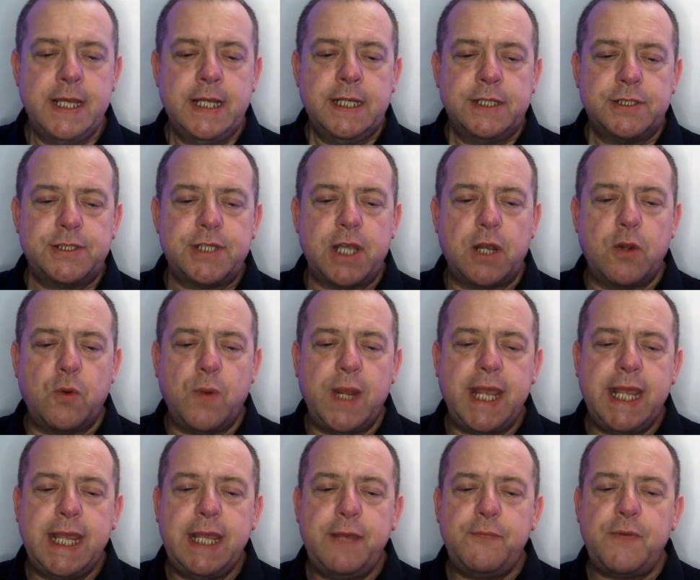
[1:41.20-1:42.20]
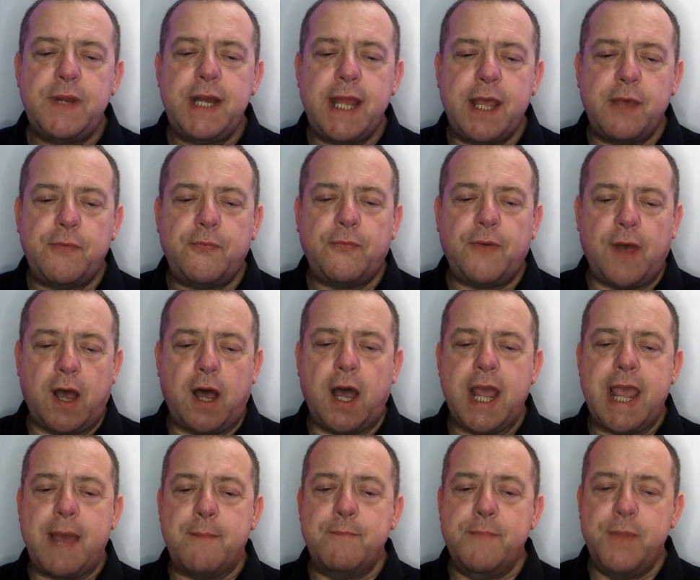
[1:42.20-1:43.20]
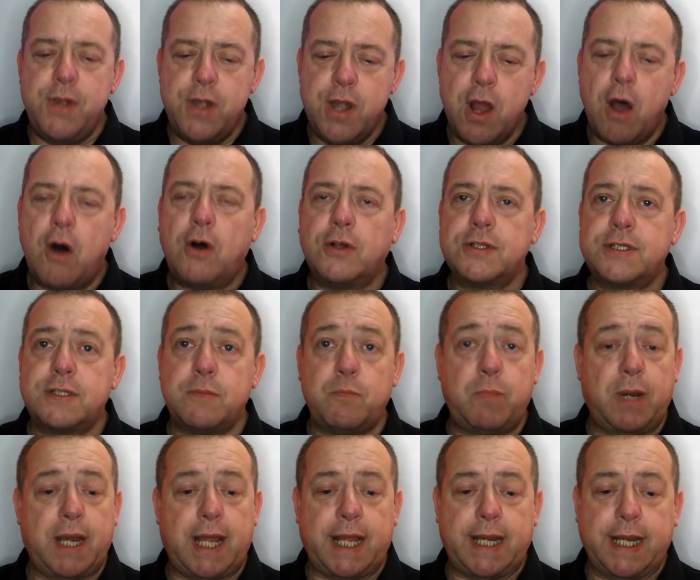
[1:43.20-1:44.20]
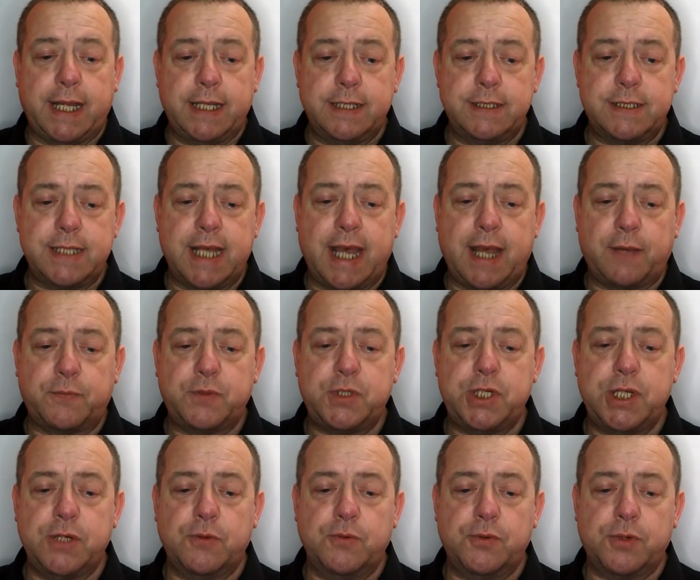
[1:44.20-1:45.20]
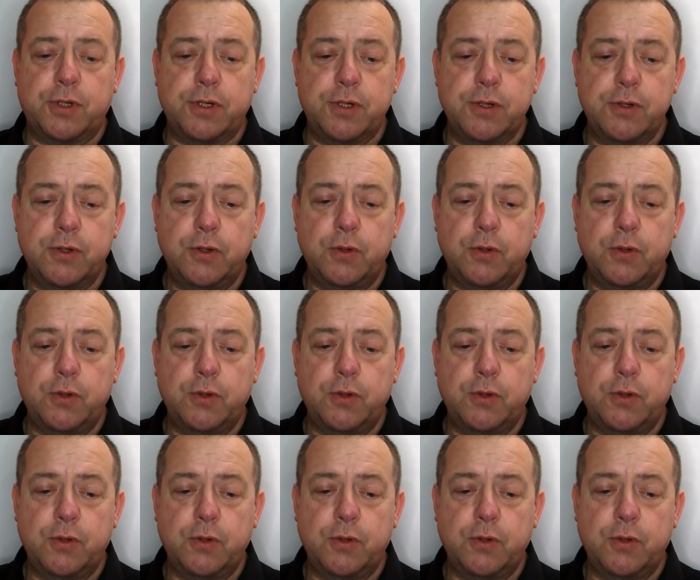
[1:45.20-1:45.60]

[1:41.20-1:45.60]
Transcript: So even if I am not planning to have children,